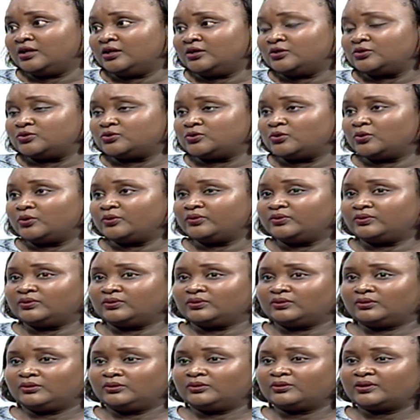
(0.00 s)
So
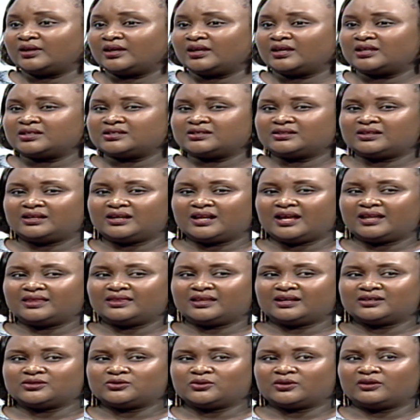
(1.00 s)
looking at it in the line
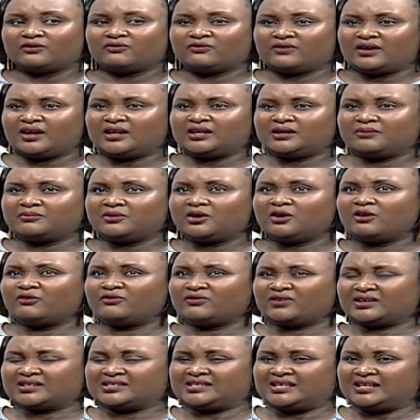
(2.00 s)
that, okay, fine, I'm now
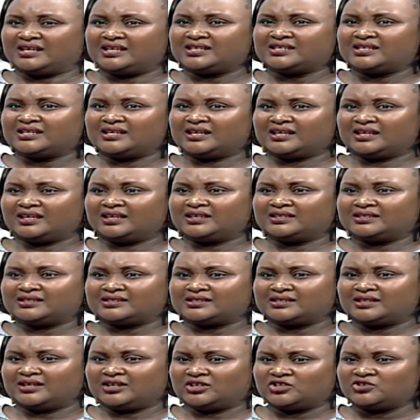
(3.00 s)
vaccinated
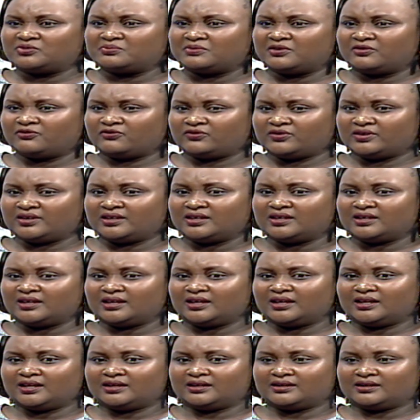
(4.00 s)
against H P V
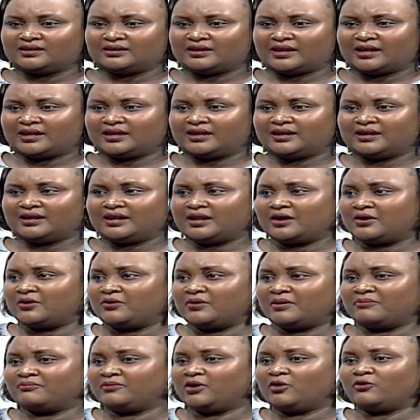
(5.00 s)
and I can now,
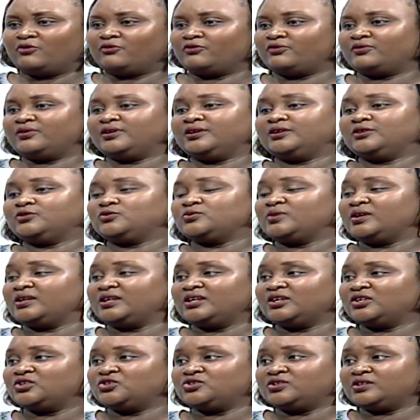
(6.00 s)
I'm now free to
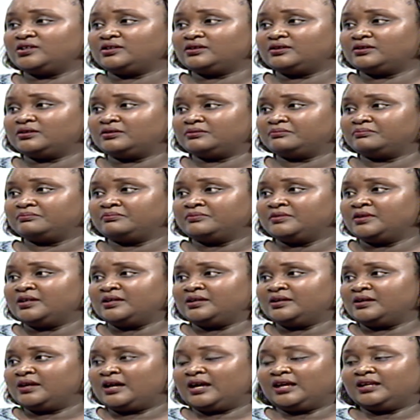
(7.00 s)
engage in uh,
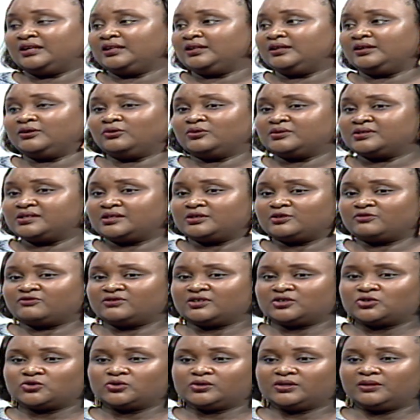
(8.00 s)
early onset of
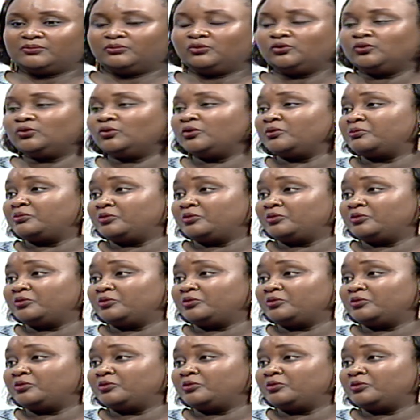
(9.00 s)
sexual debut or